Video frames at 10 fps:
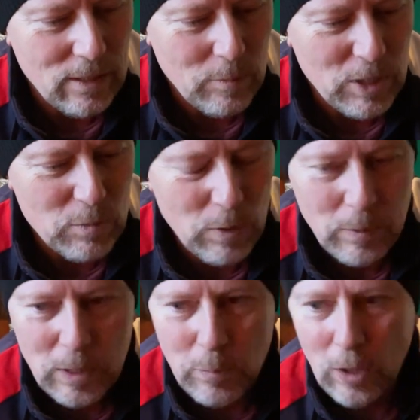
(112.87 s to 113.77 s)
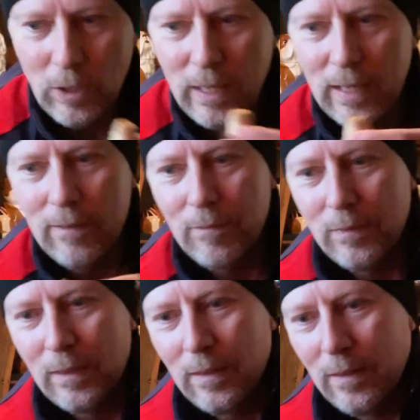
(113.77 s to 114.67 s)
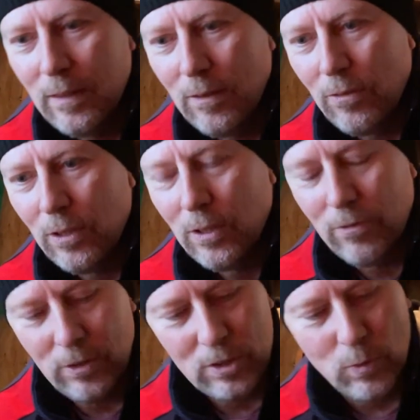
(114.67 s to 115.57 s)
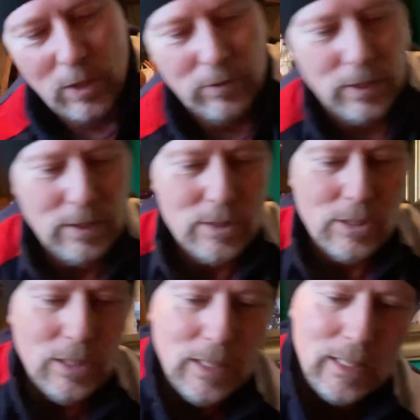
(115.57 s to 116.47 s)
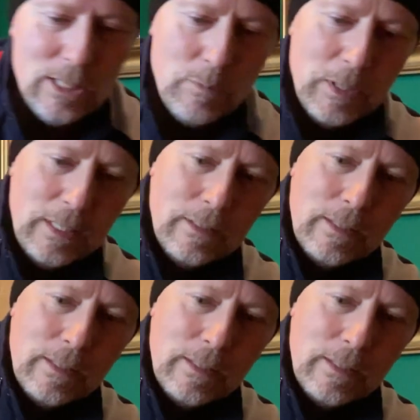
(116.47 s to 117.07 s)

I mean, it's probably in the bottle there for the 12 years that you need it to be.